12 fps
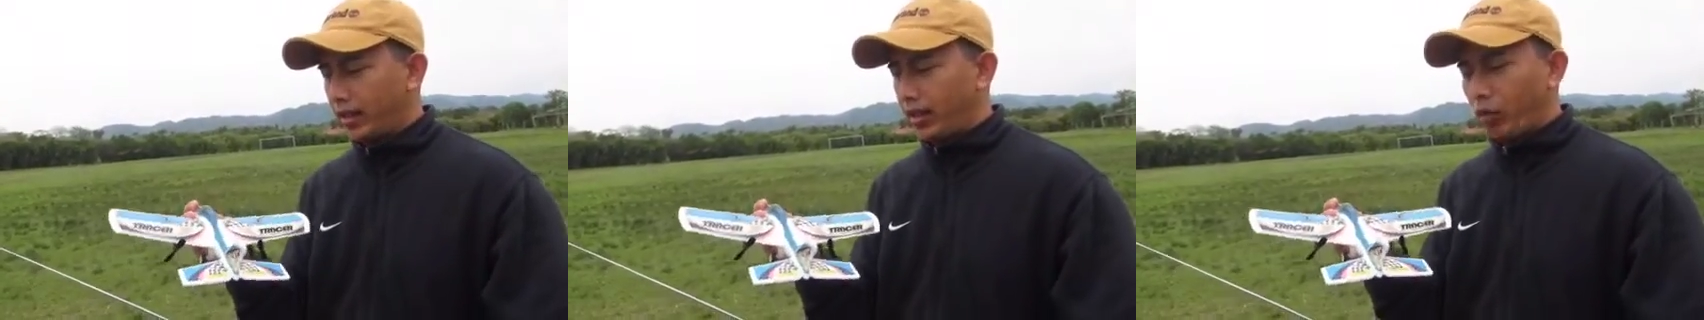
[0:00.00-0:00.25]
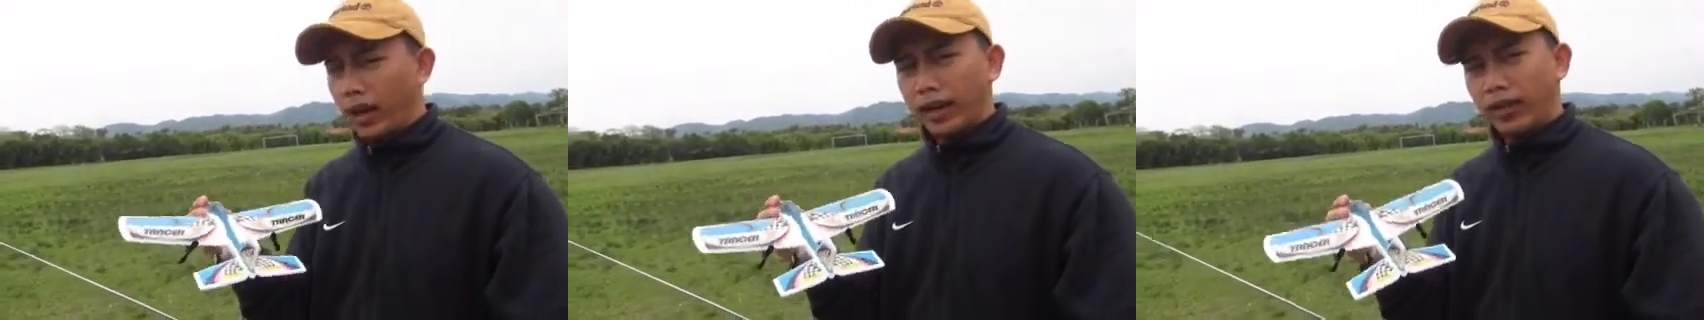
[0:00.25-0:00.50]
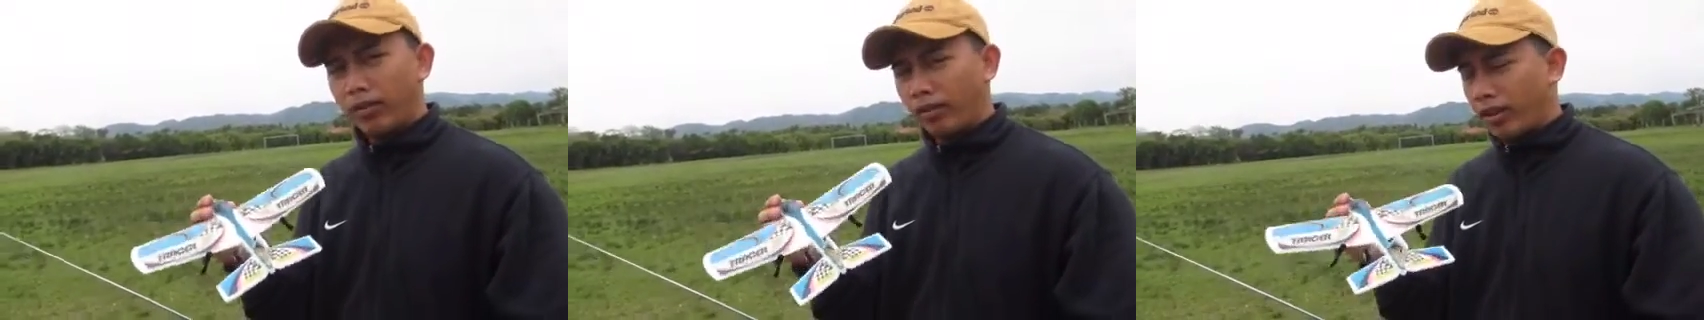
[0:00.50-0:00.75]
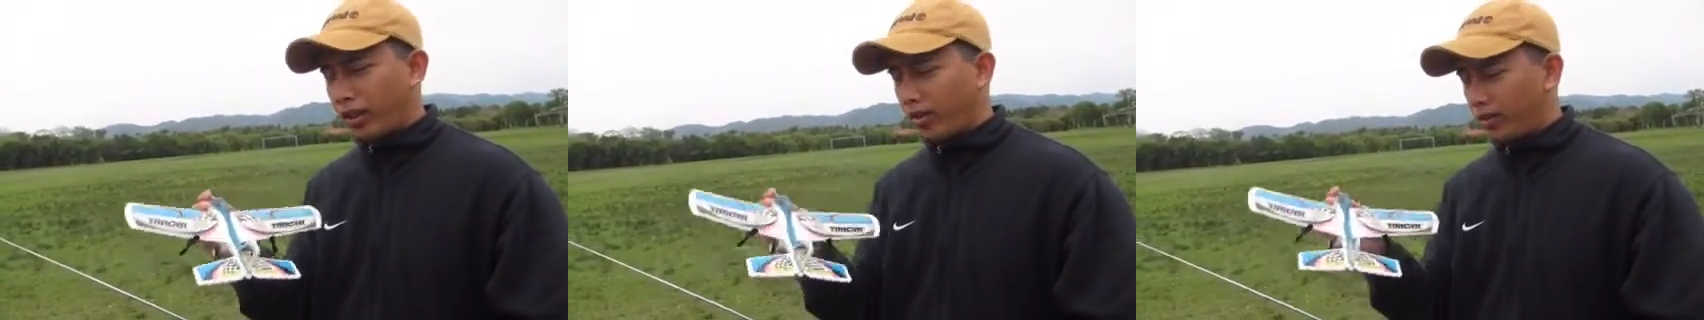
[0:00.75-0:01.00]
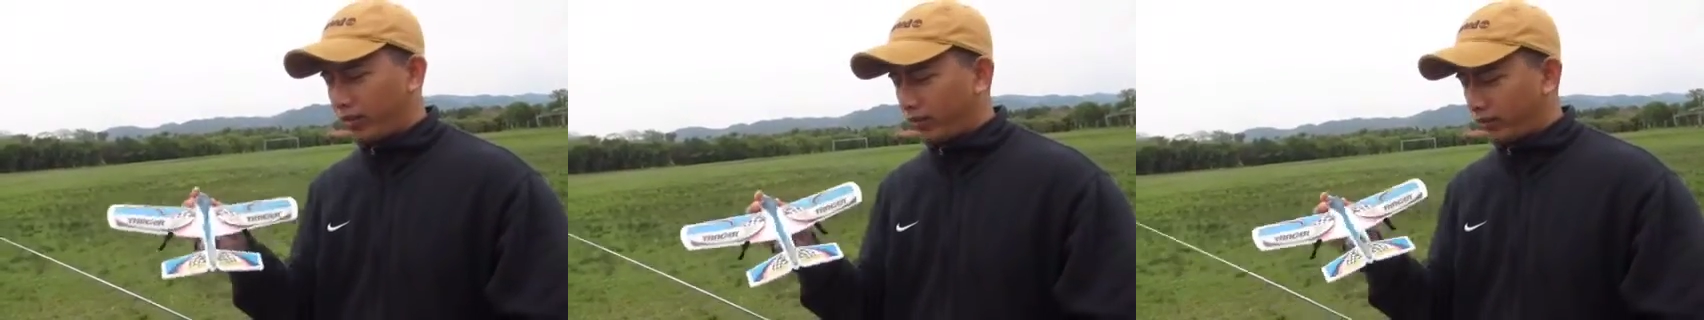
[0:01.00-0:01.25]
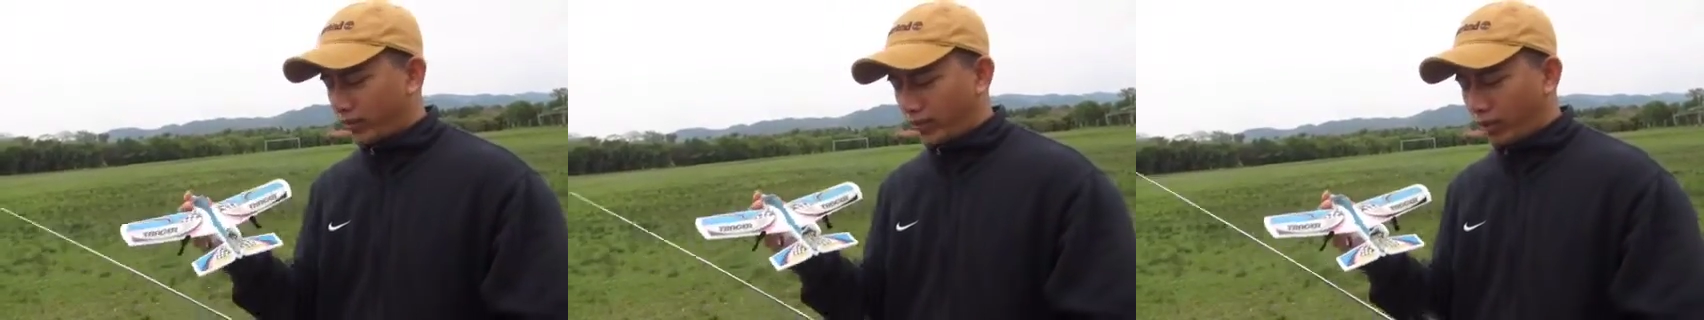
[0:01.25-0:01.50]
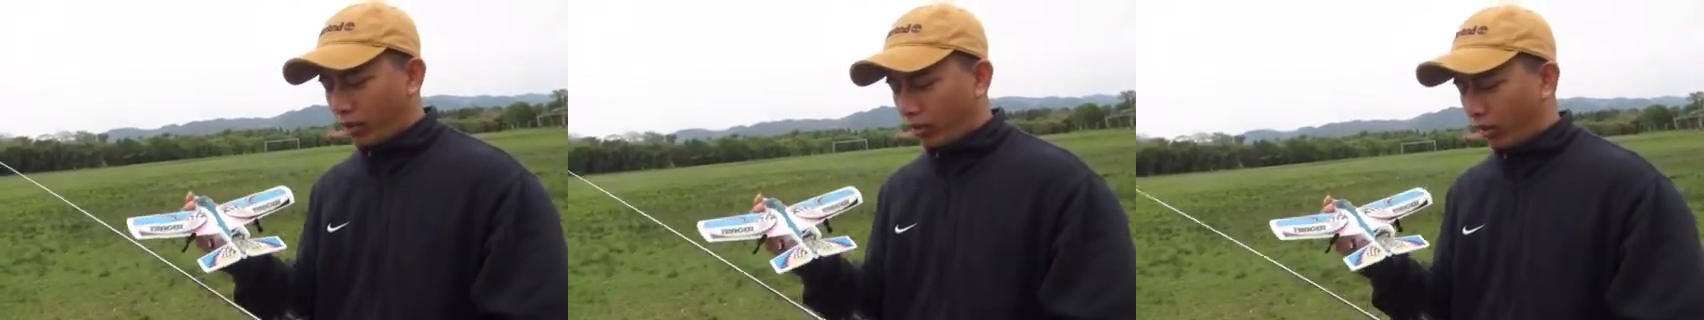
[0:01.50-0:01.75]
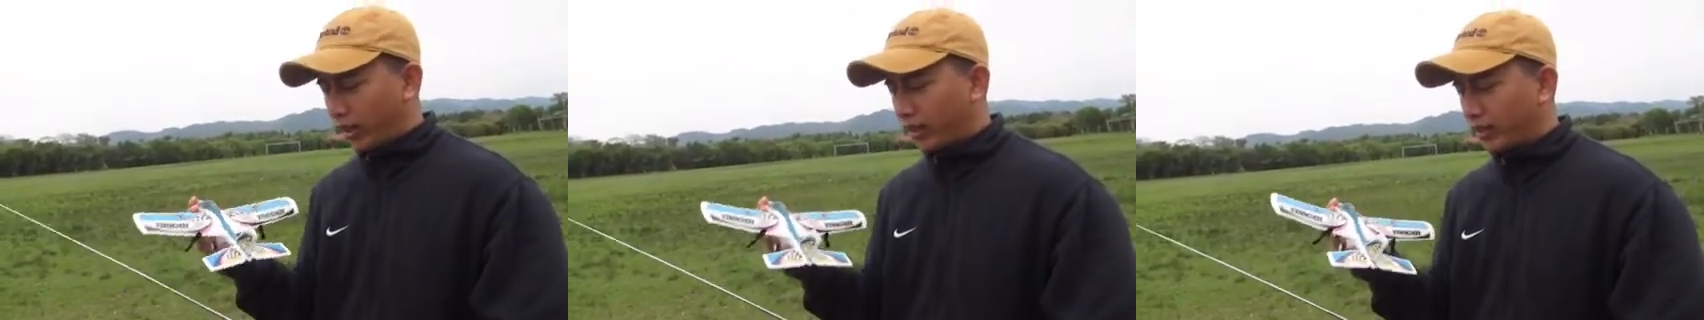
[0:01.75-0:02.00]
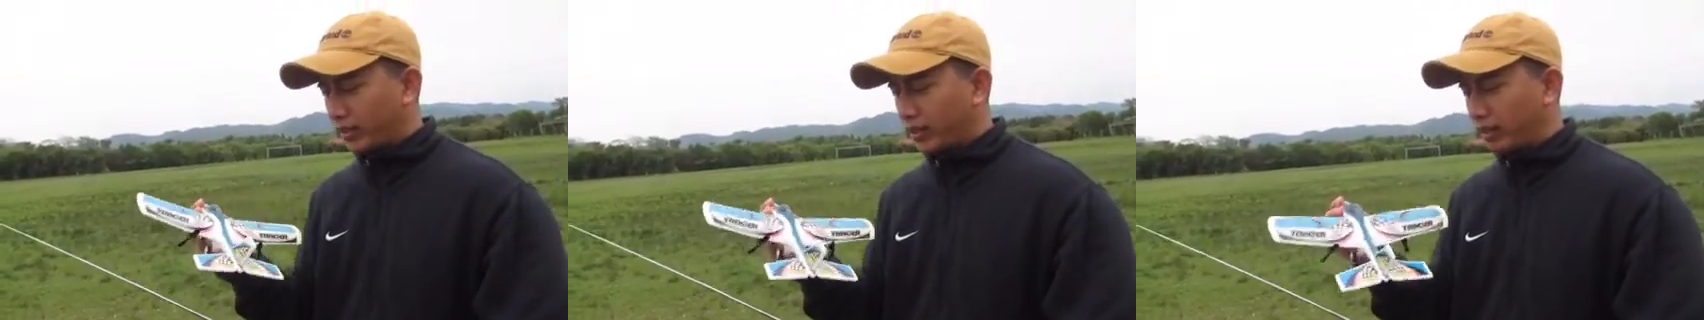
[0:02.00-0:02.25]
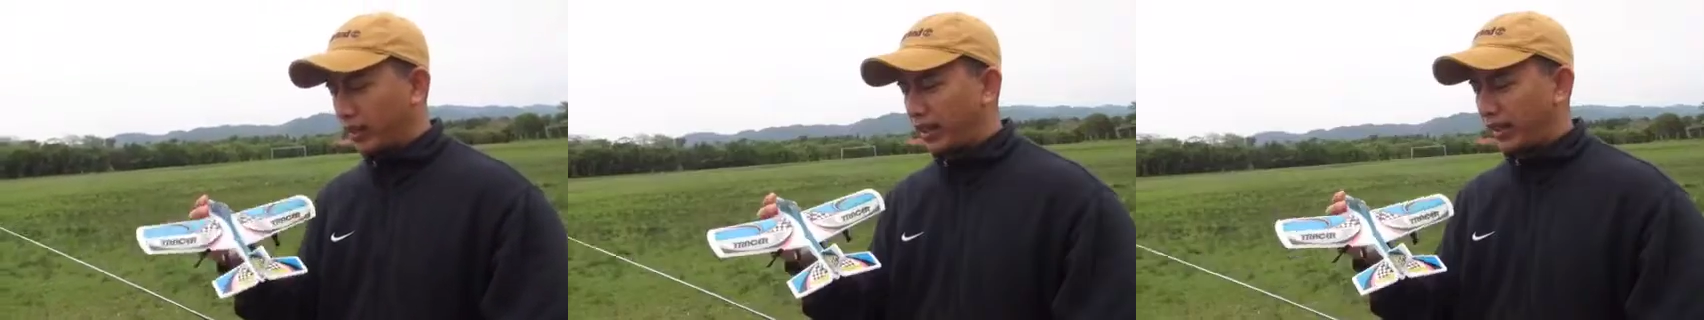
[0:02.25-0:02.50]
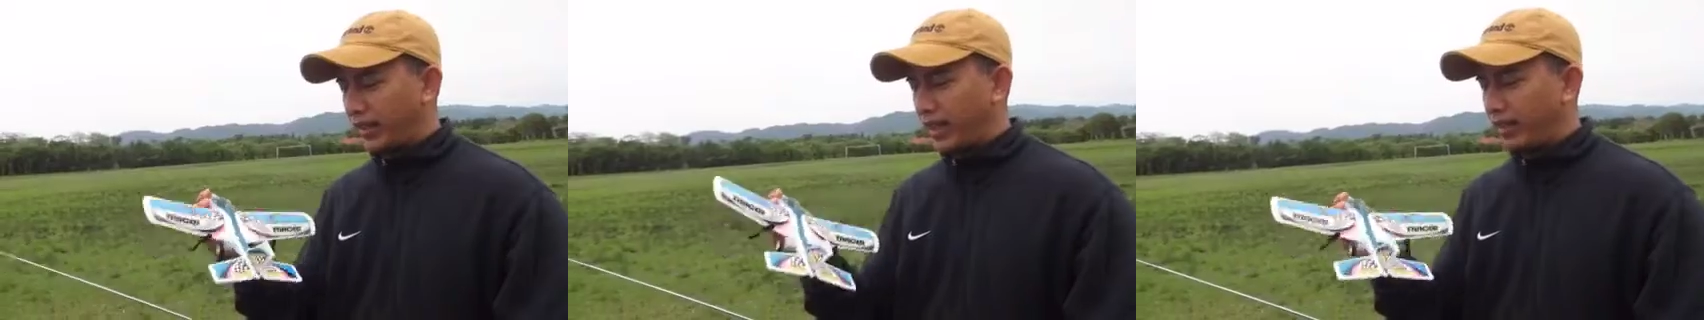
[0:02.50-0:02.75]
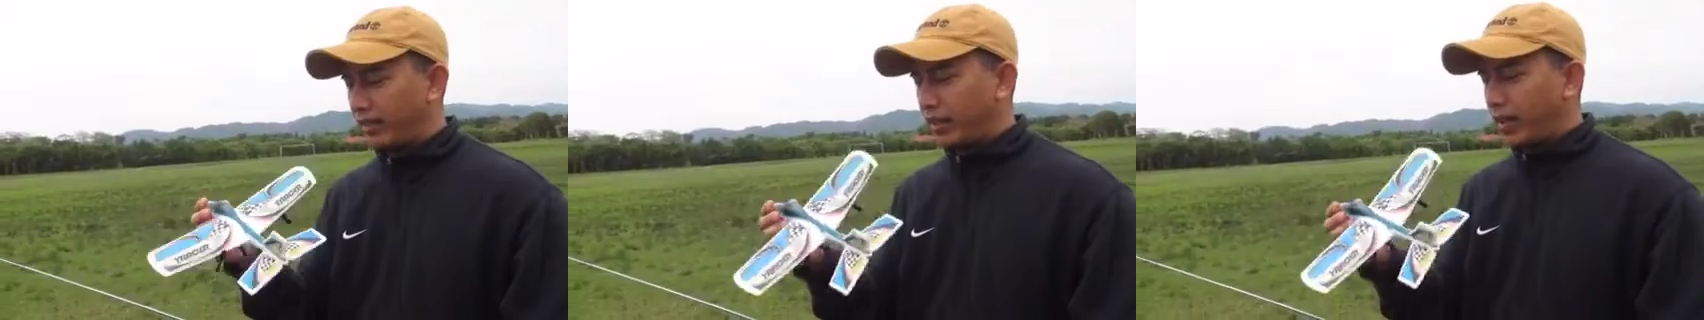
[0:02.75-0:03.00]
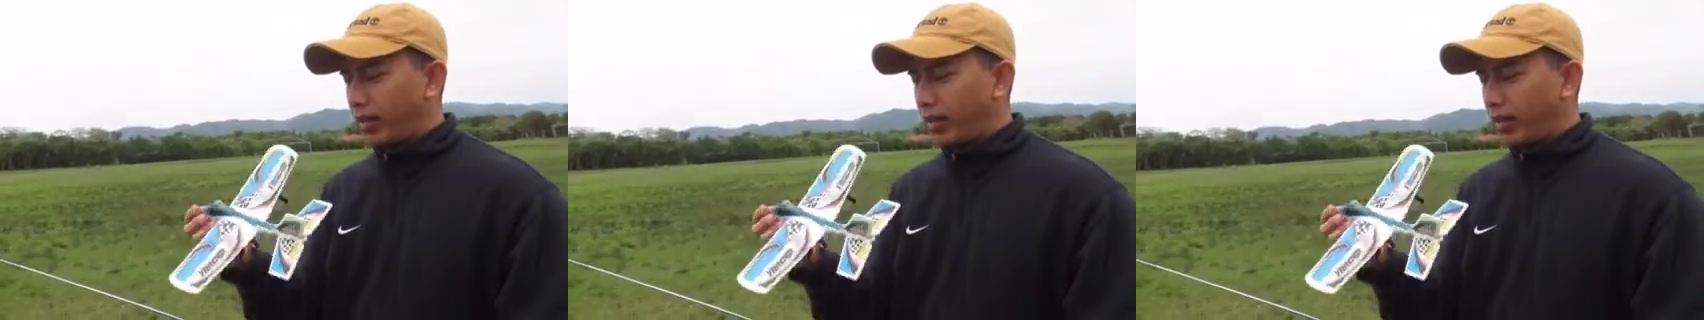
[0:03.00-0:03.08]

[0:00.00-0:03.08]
$1 of toy or something like that.